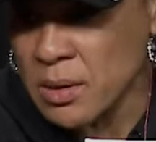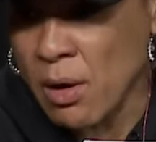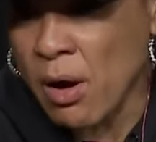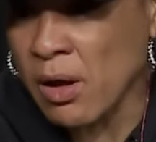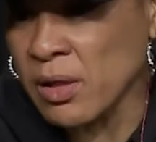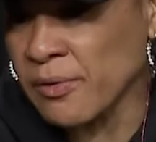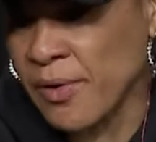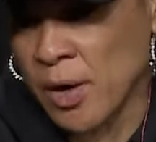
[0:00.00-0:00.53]

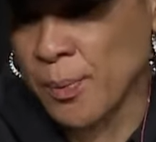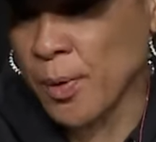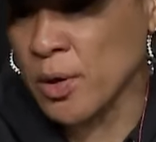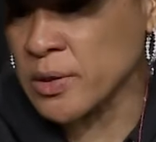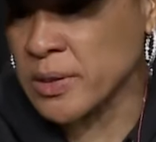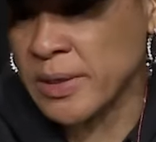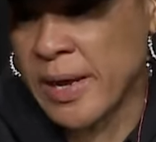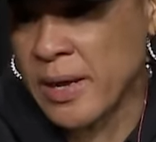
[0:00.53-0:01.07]
all of our
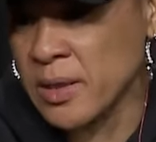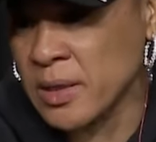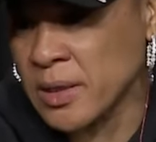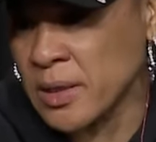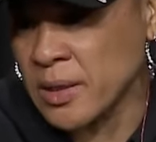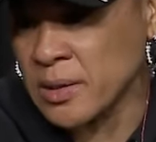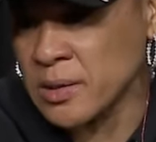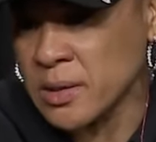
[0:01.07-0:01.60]

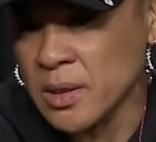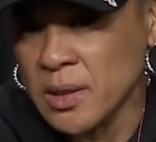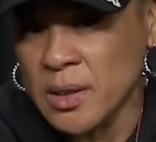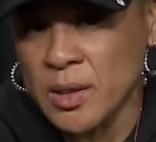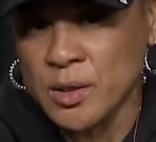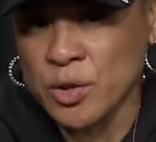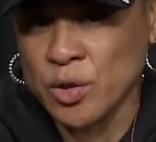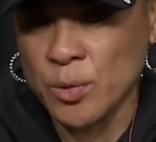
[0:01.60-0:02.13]
personalities
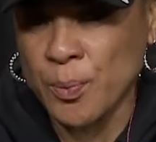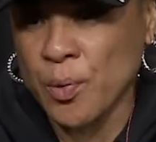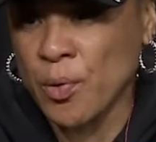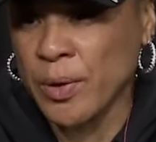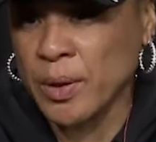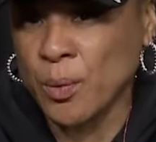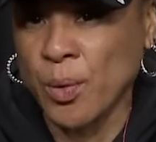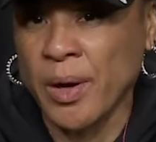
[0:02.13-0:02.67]
to the
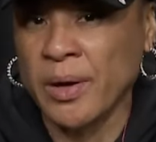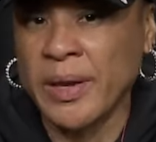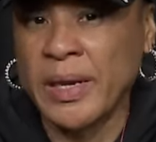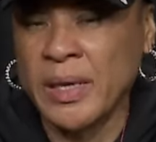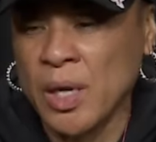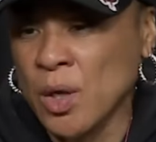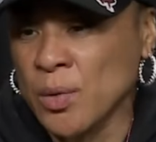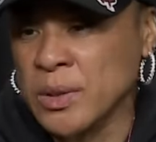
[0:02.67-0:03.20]
point where they
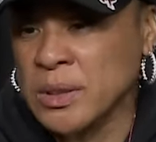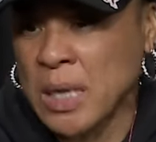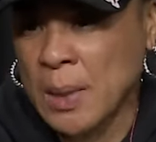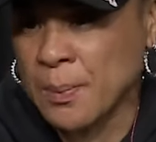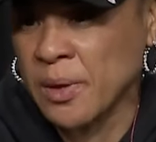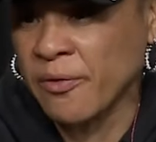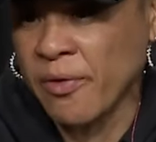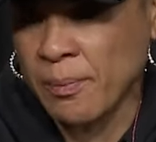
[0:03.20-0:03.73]
know it's
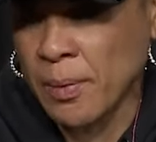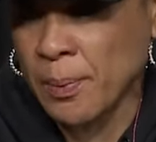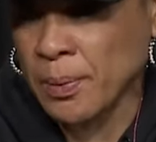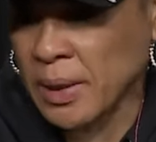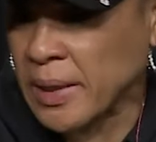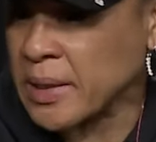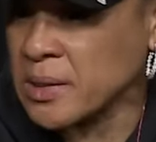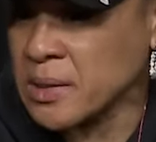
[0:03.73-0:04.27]
coming from a
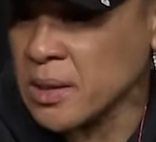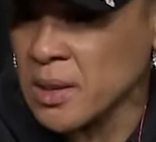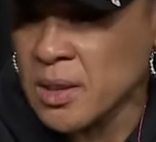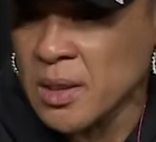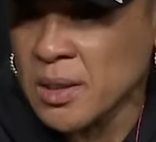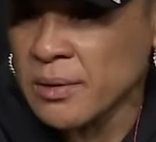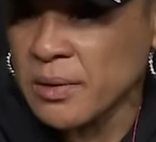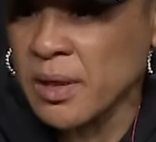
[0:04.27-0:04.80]
place
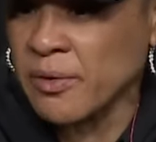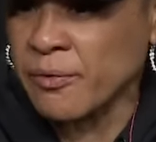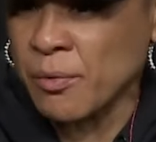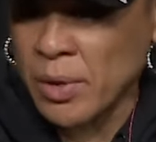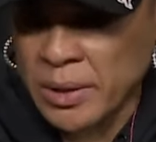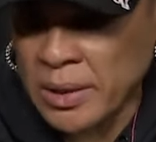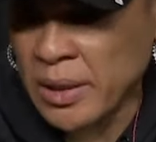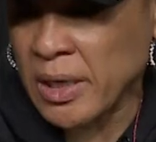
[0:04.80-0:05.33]
of
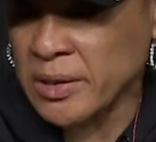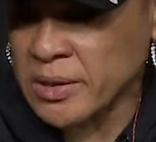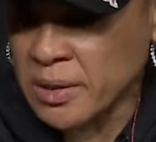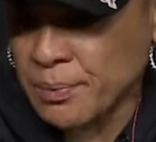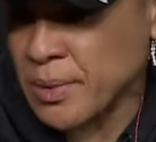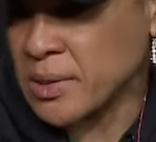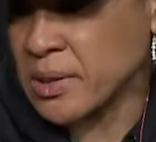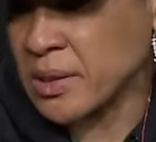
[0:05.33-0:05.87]
wanting us
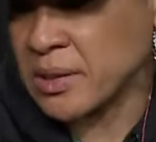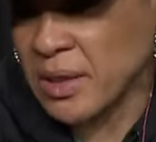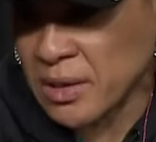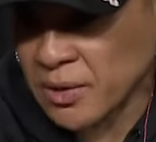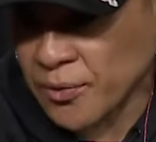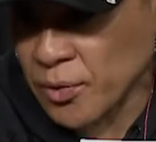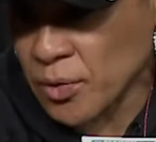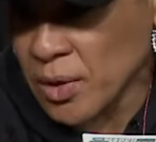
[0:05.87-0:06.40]
to be
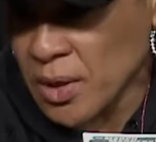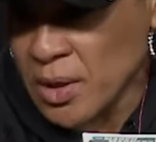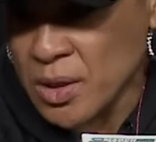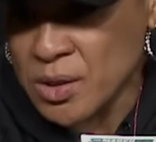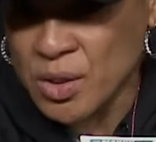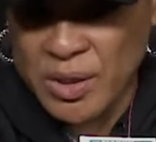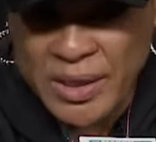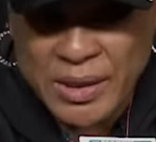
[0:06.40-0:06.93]
successful.
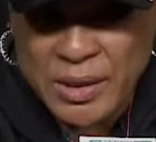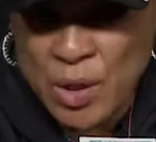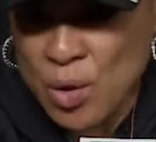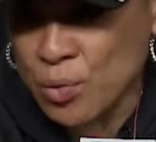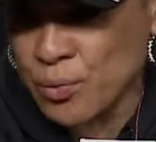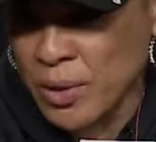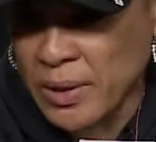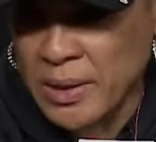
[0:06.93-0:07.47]
So they
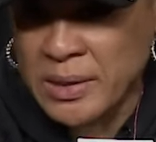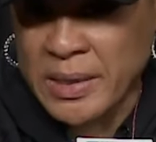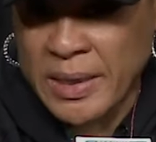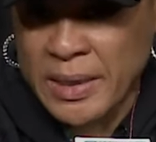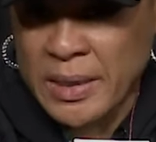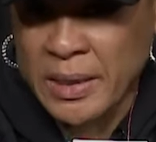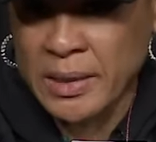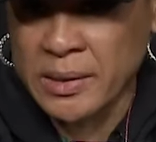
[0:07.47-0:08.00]
don't really
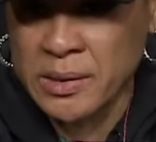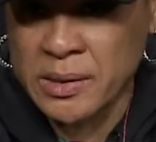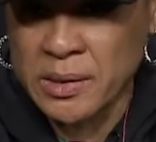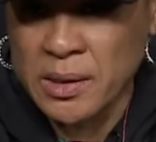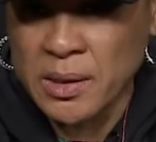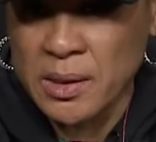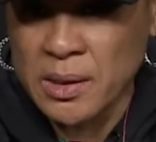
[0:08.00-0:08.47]
take us